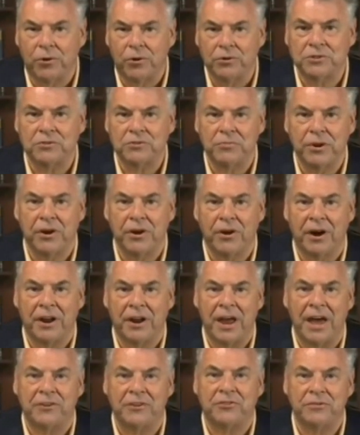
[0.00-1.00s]
personal
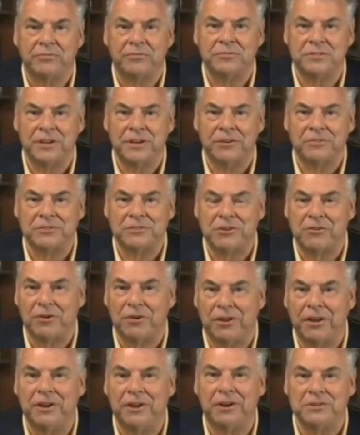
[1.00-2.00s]
regard, actually, for
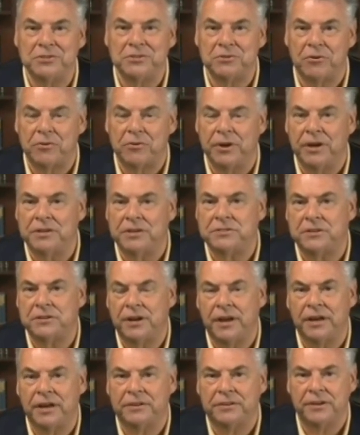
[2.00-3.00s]
Secretary Clinton. I saw her
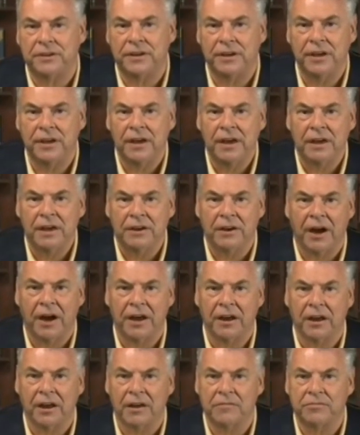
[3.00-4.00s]
yesterday at the
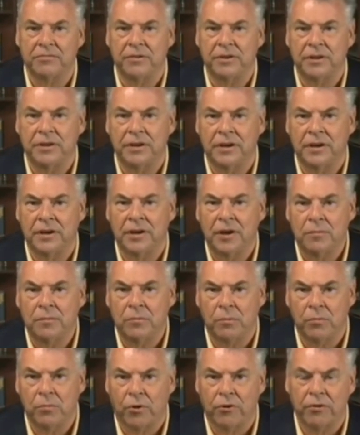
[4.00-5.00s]
9/11
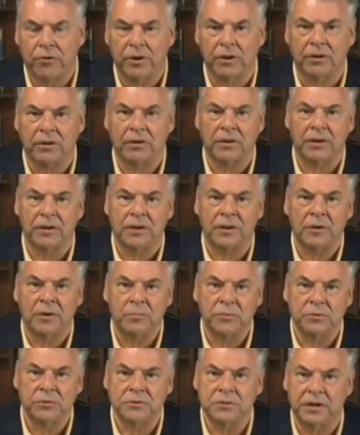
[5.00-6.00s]
Memorial
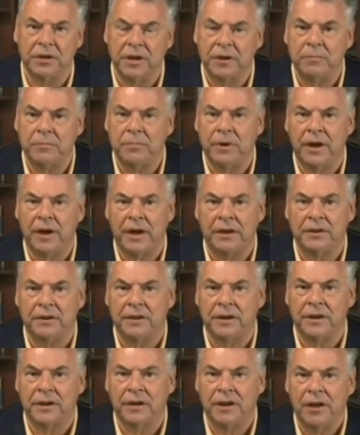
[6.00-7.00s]
Museum,
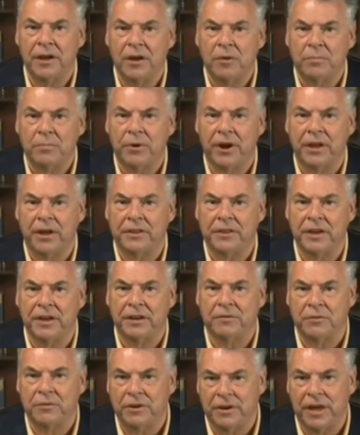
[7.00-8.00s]
but I
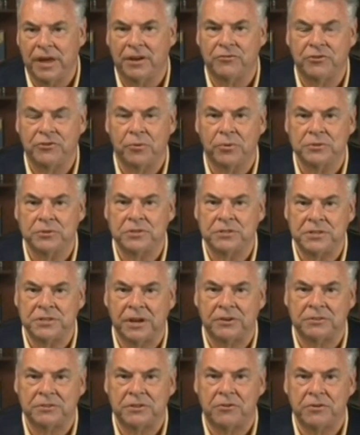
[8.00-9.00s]
think, again, she was the
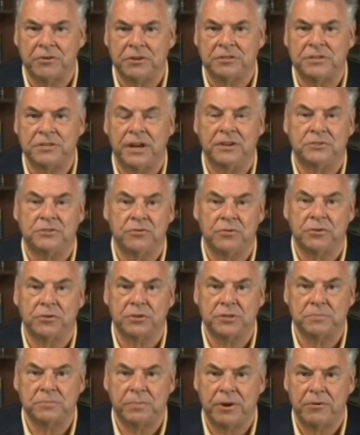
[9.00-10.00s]
Secretary of State
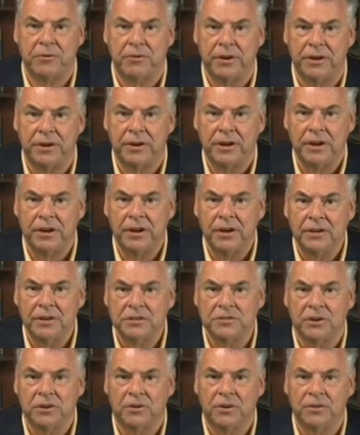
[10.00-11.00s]
during this period,
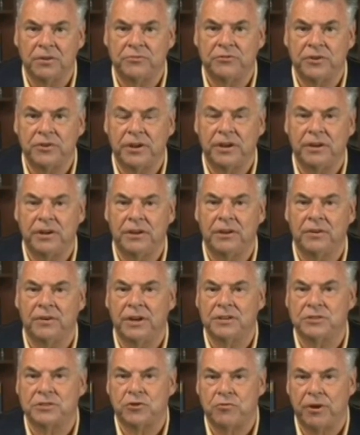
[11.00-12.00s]
so if she
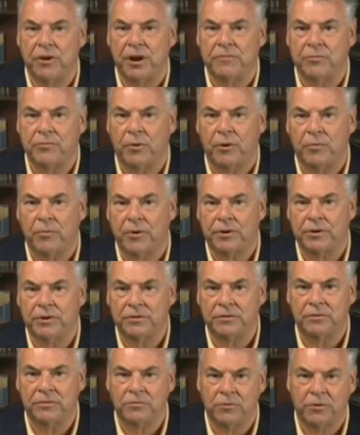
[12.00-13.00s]
gets credit for
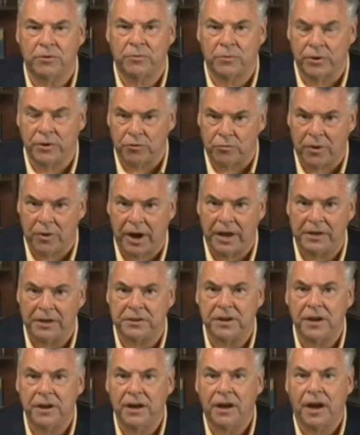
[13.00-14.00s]
what went
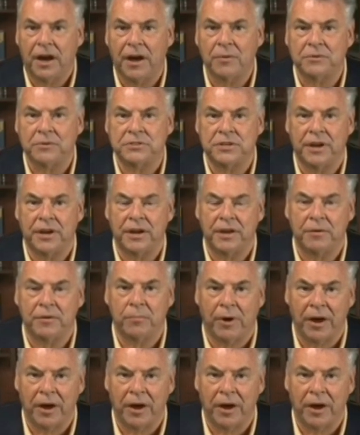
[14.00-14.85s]
right, I would say, in